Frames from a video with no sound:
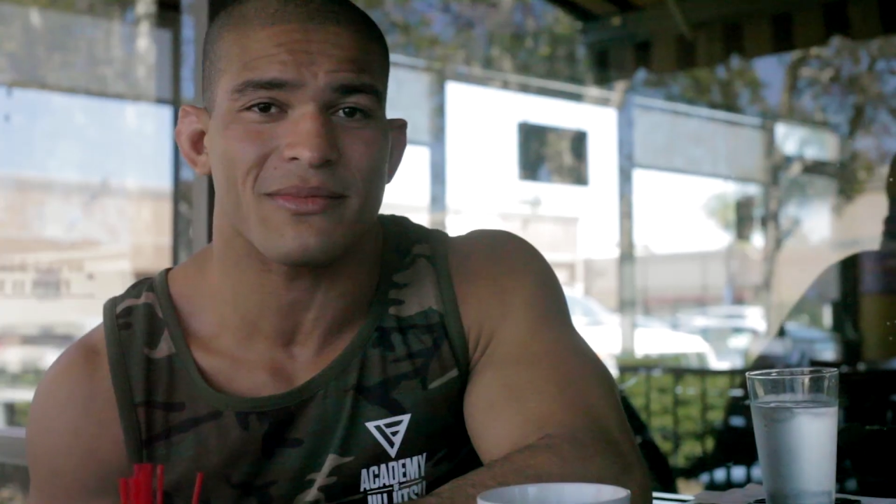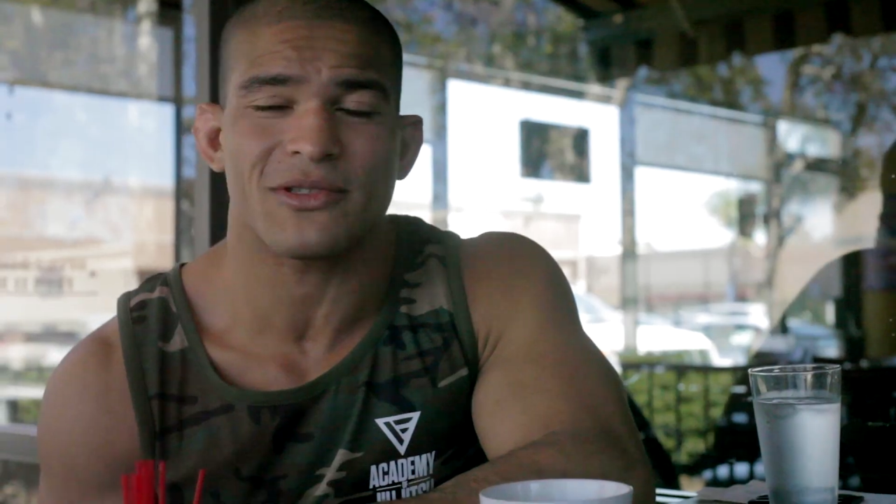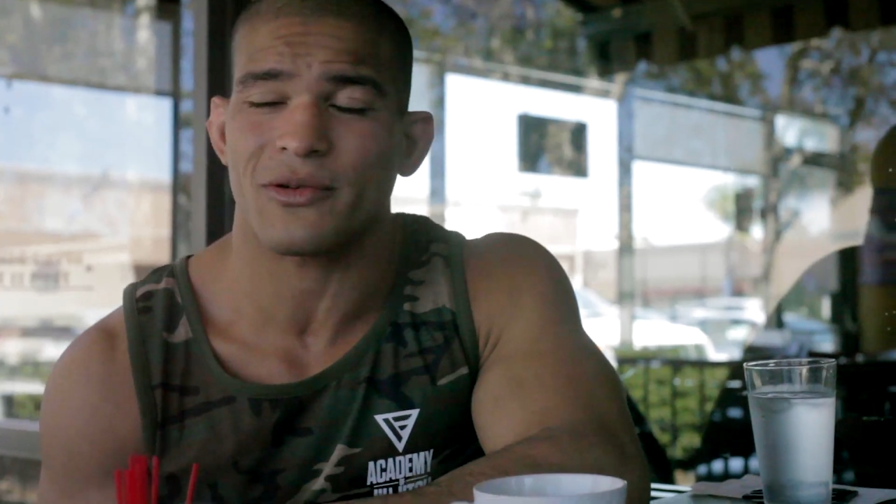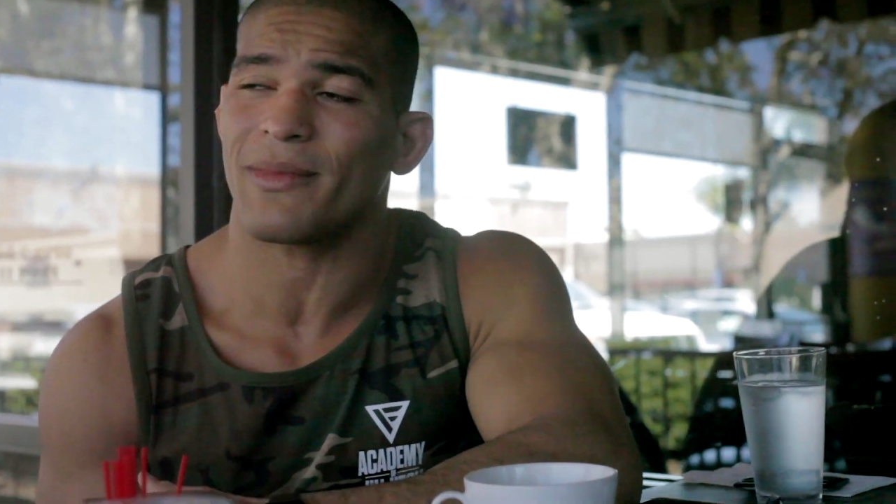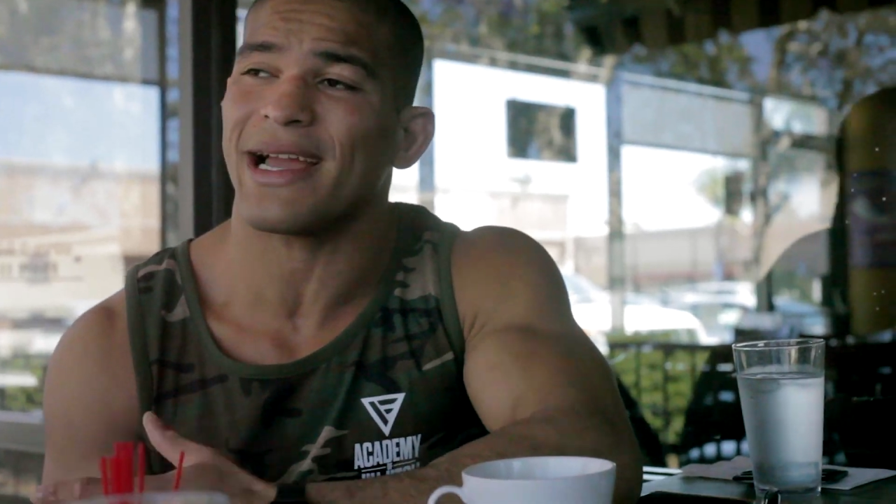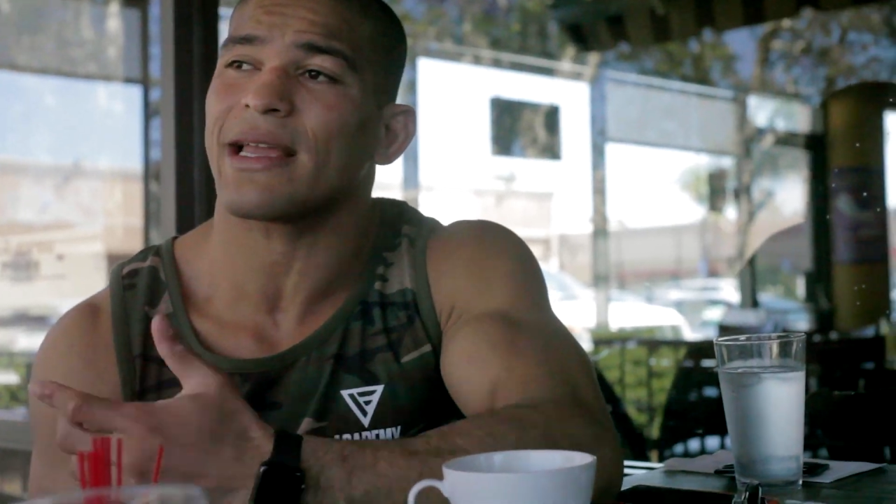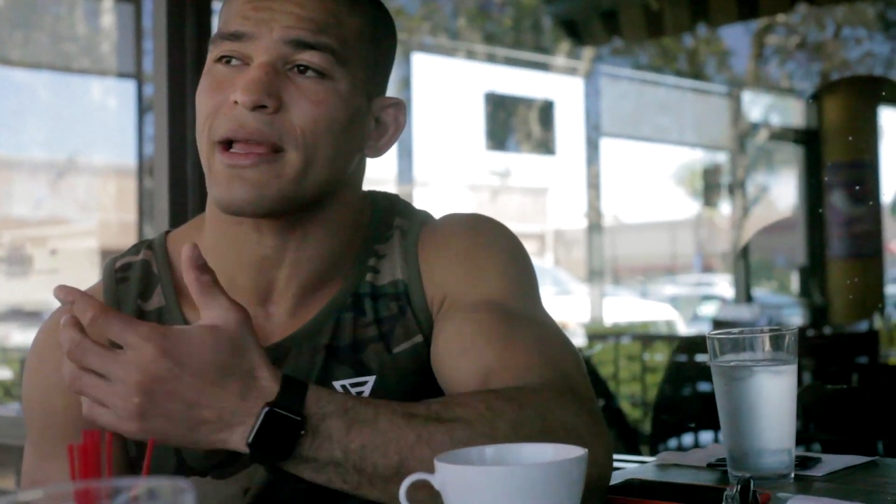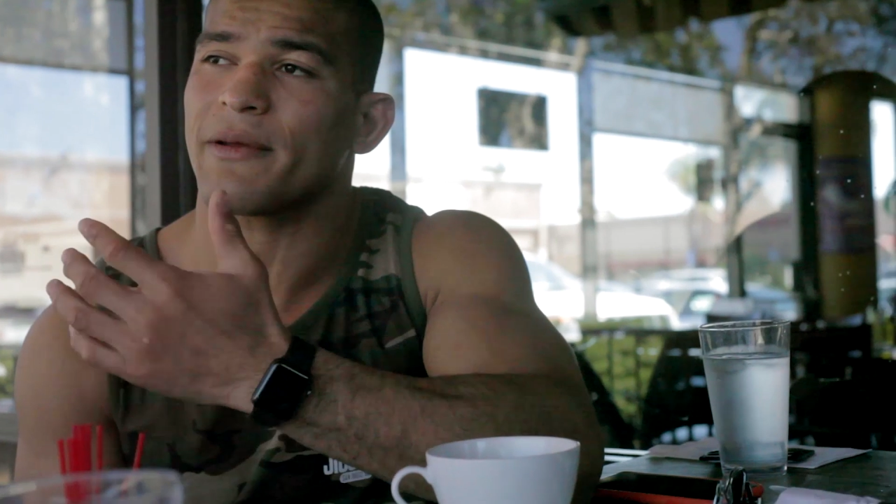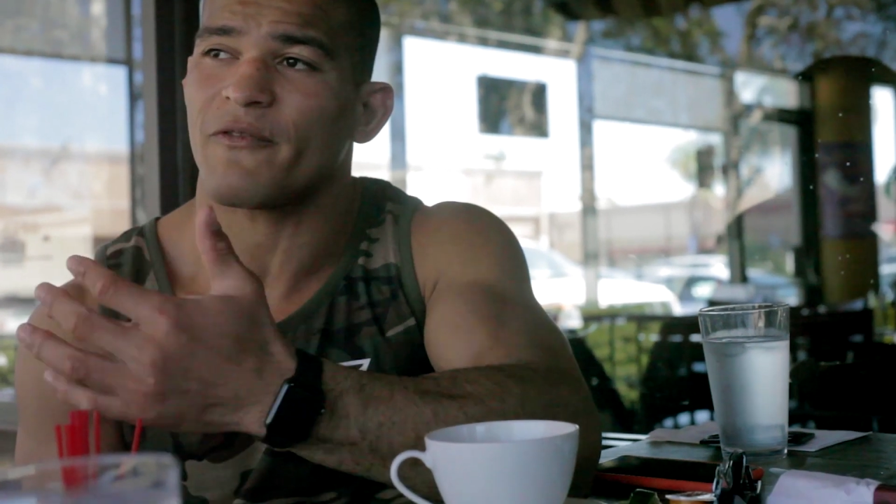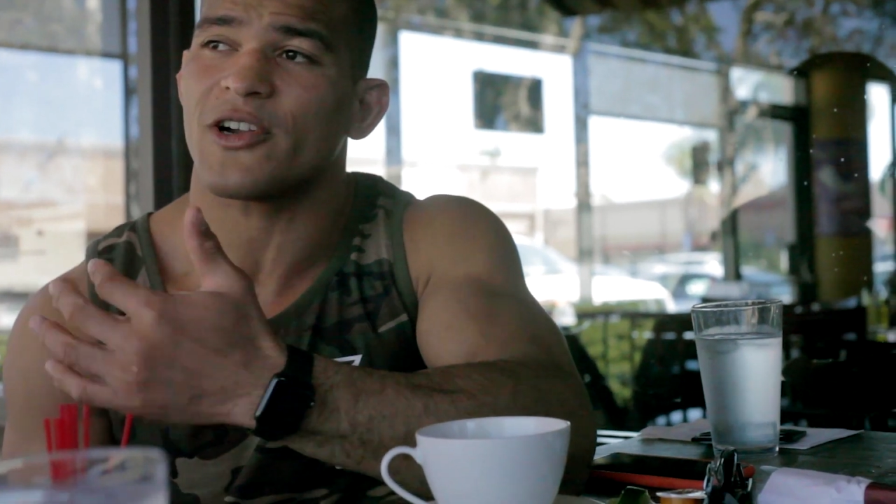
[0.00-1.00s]
so my
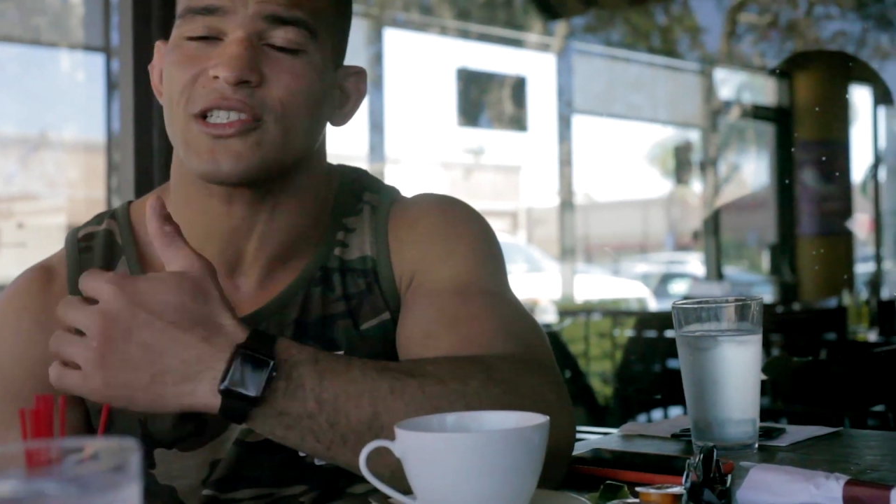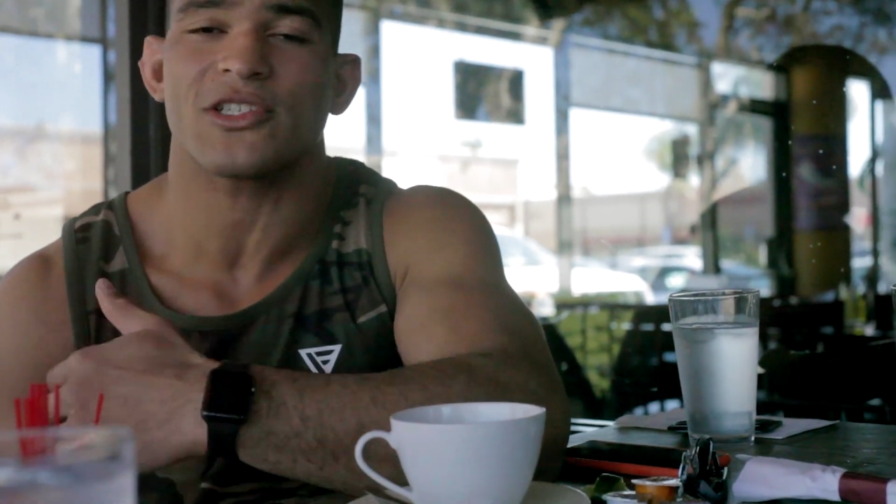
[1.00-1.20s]
first